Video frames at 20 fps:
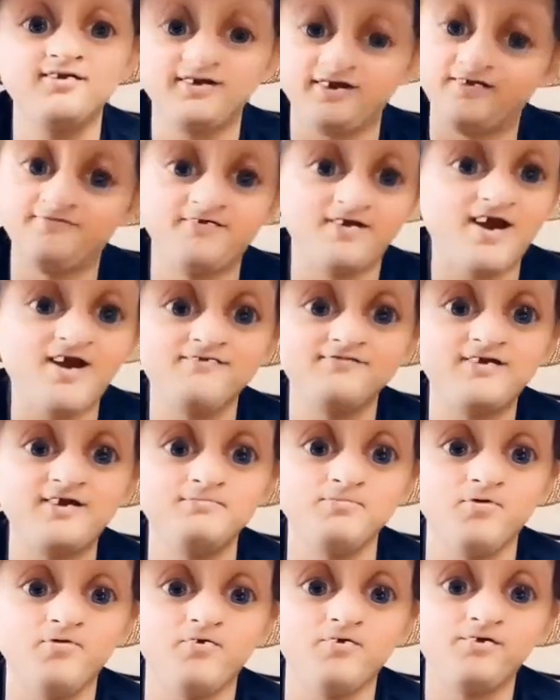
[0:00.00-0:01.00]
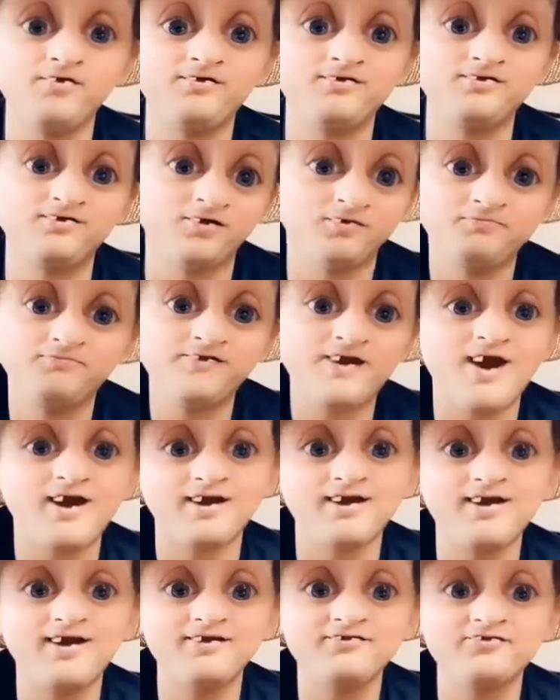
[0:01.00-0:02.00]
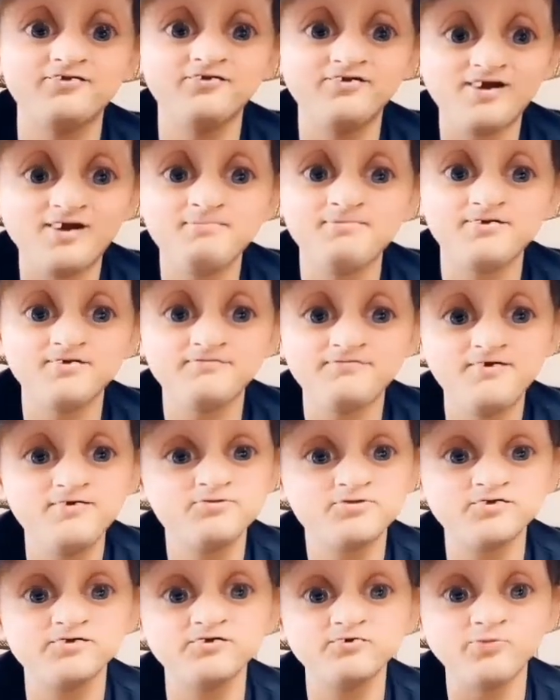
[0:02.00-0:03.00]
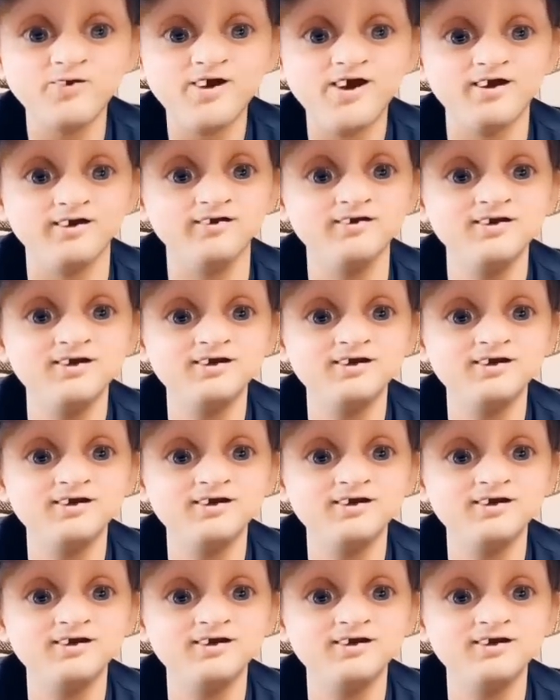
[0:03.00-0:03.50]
if you have any more, hopefully I can answer them in the future as well.